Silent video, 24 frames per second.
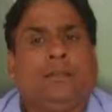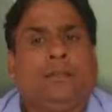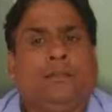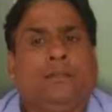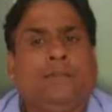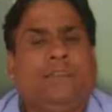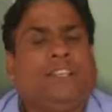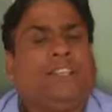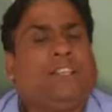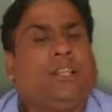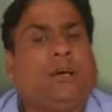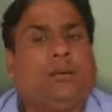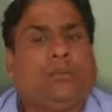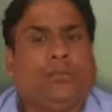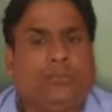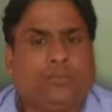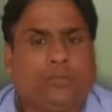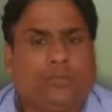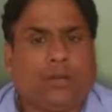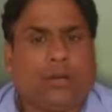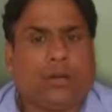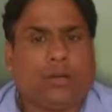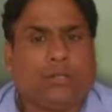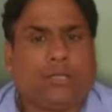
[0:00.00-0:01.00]
without
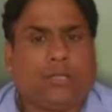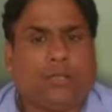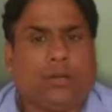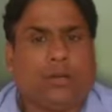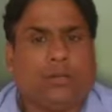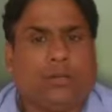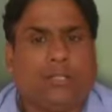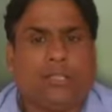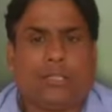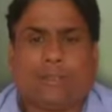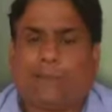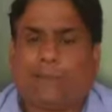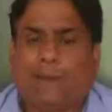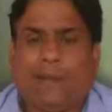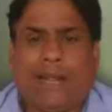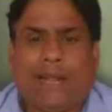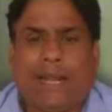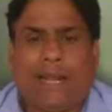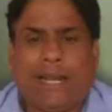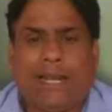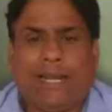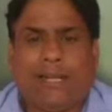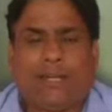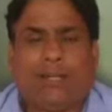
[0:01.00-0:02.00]
water on this
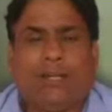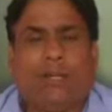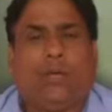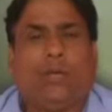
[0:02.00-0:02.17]
planet.